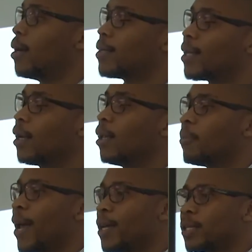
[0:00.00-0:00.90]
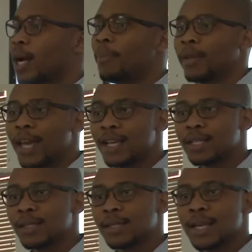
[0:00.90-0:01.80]
single-page
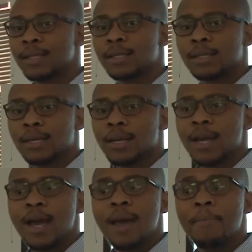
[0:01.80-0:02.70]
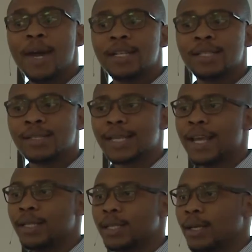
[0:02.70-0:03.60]
applications is managing
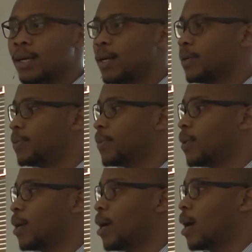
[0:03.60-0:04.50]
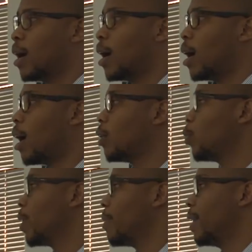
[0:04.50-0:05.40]
state. How do
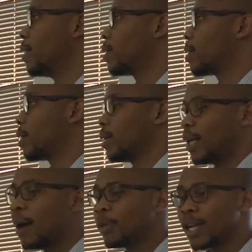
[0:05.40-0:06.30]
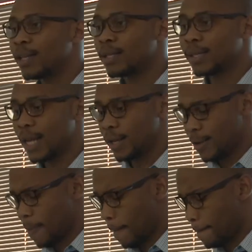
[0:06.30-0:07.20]
we manage the application state?
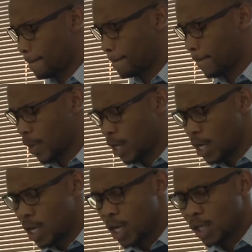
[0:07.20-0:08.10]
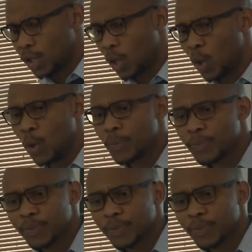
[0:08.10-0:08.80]
So